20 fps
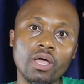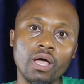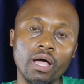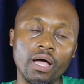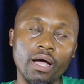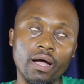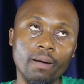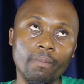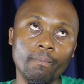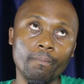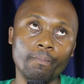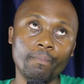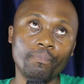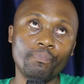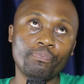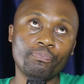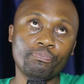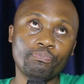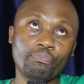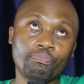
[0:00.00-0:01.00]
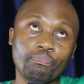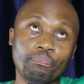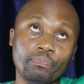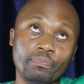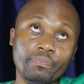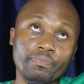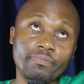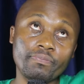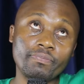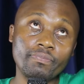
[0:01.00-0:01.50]

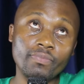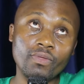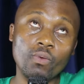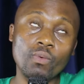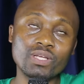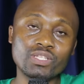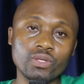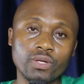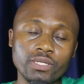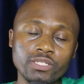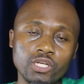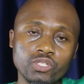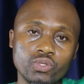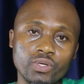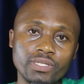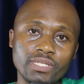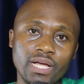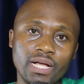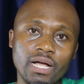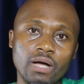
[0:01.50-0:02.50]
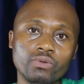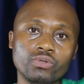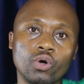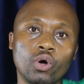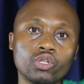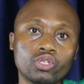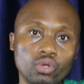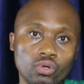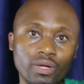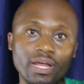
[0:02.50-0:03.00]
was donated to his account,
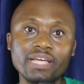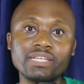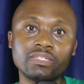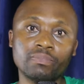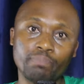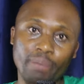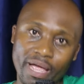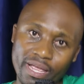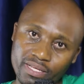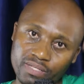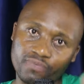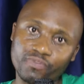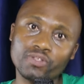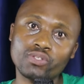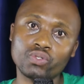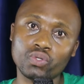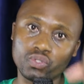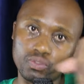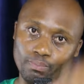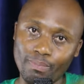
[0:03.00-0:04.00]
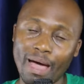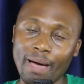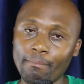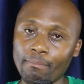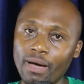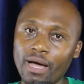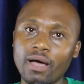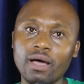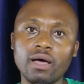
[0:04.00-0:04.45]
authorized by Sfiso's mom,